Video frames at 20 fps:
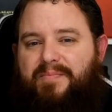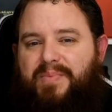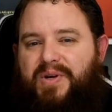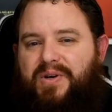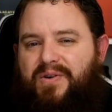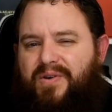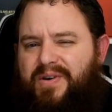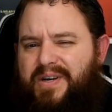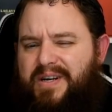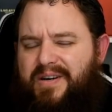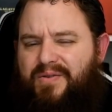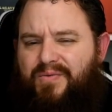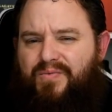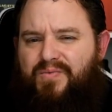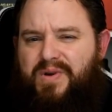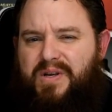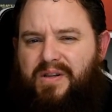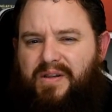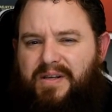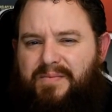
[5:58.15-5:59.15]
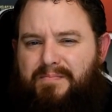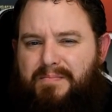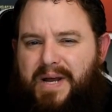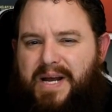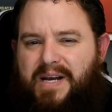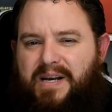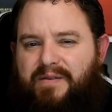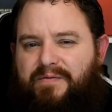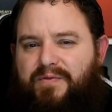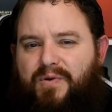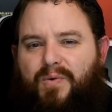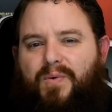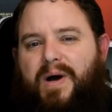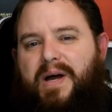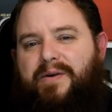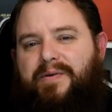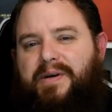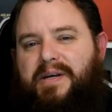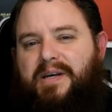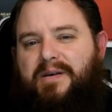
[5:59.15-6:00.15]
but not in a really meaningful
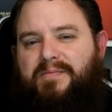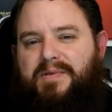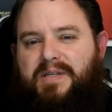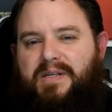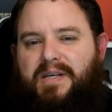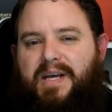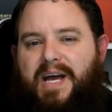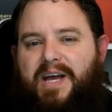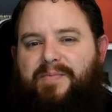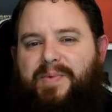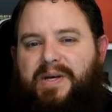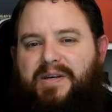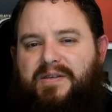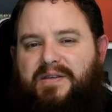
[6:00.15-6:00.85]
way when it comes to gaming,